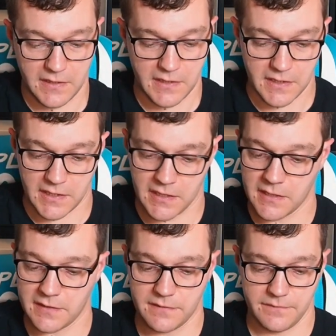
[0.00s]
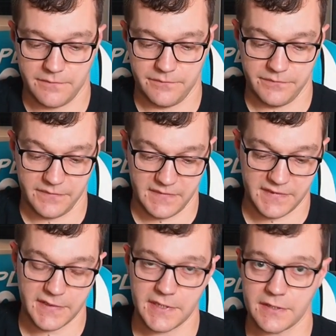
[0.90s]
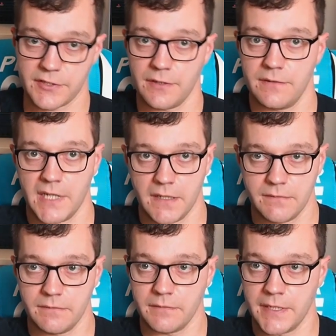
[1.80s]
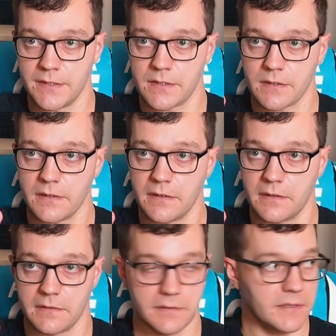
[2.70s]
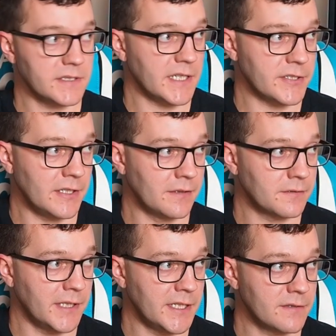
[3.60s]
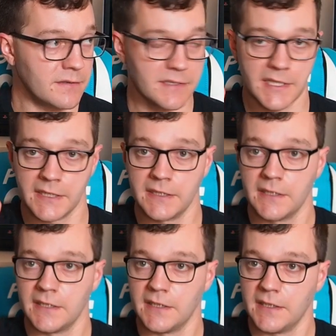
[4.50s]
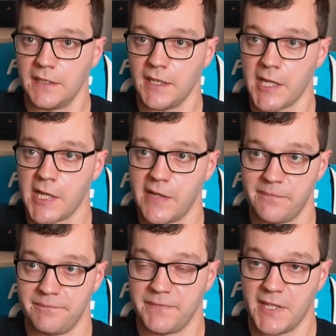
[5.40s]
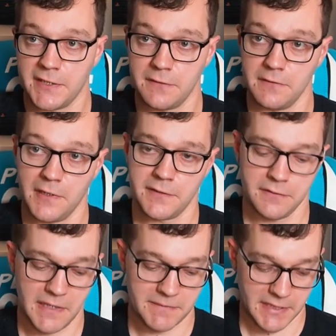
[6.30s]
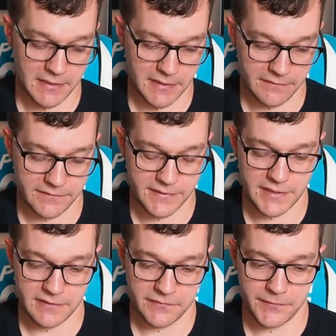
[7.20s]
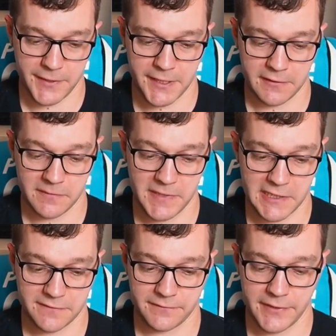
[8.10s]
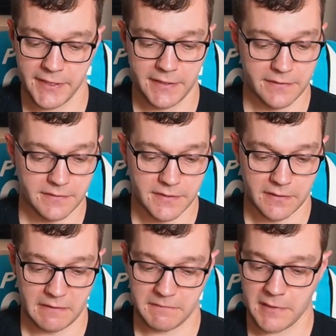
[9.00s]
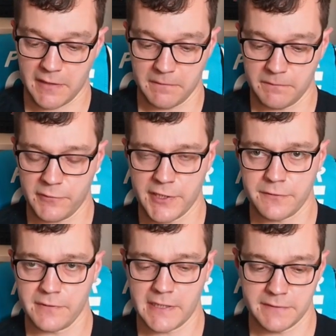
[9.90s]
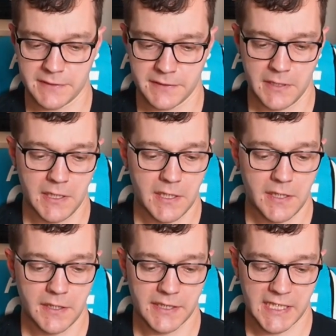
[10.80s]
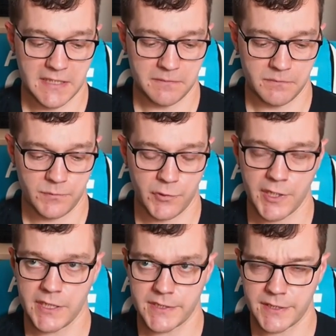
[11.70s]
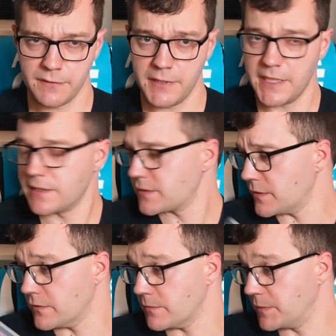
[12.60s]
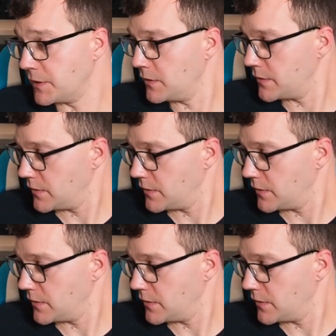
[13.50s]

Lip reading: Dirt Showdown, which does actually look quite interesting. I do absolutely love Dirt 3 on the PS3, so I'm pretty sure that was the game prior to it, so it should be good.